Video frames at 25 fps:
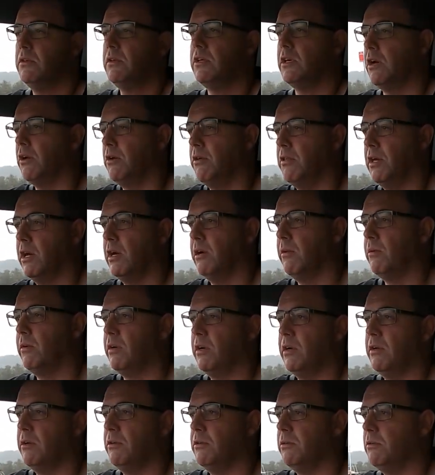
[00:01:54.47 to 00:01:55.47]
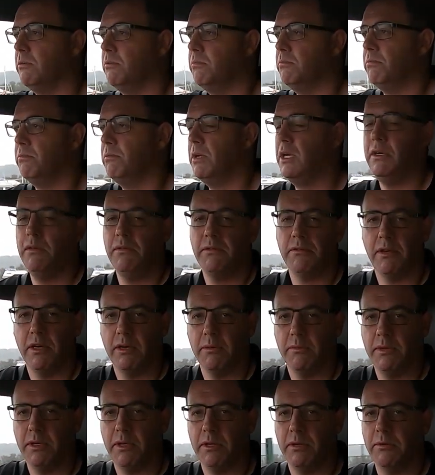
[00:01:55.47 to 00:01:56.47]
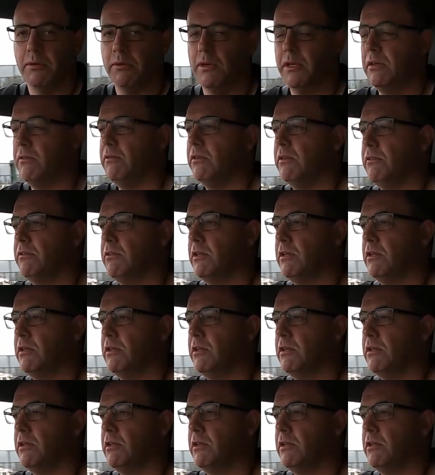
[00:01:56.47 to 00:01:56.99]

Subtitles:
go that way or hit something or whatever.